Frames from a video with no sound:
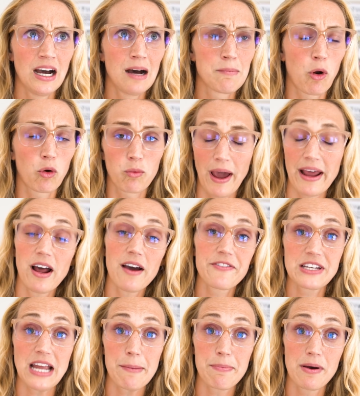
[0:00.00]
Right off
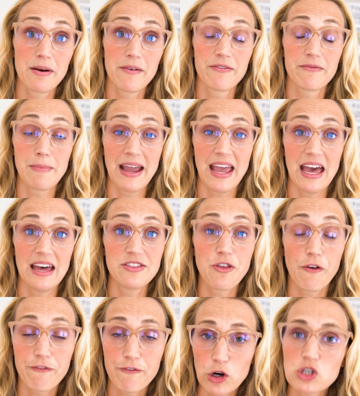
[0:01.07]
the top of my head,
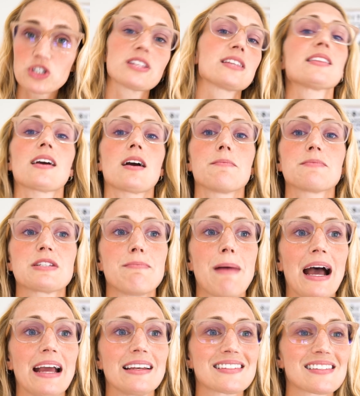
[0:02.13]
the first thing that comes to
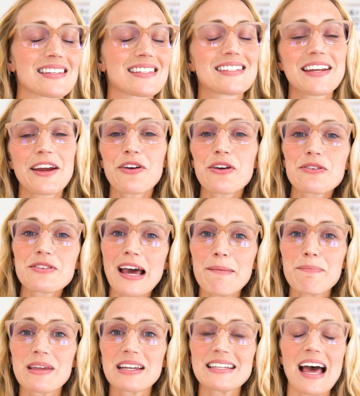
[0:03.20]
mind is the
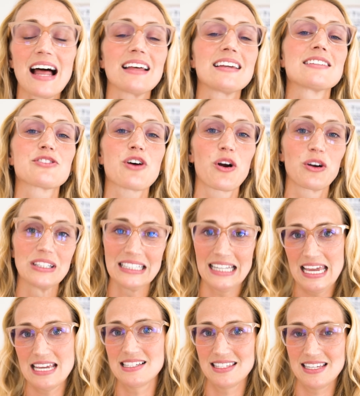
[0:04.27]
stereotype that Italians are
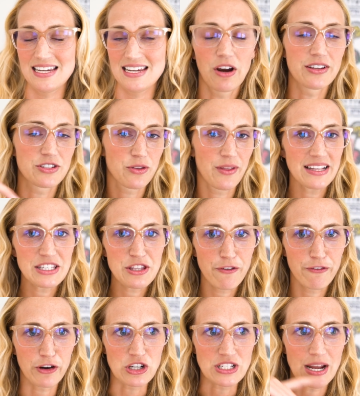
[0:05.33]
lazy. All right, so that's the
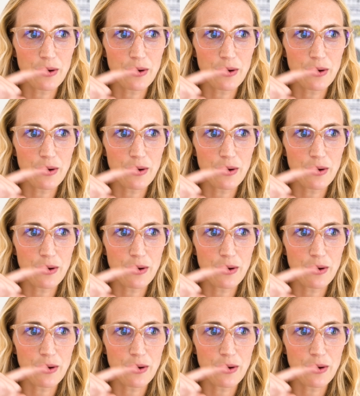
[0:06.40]
first.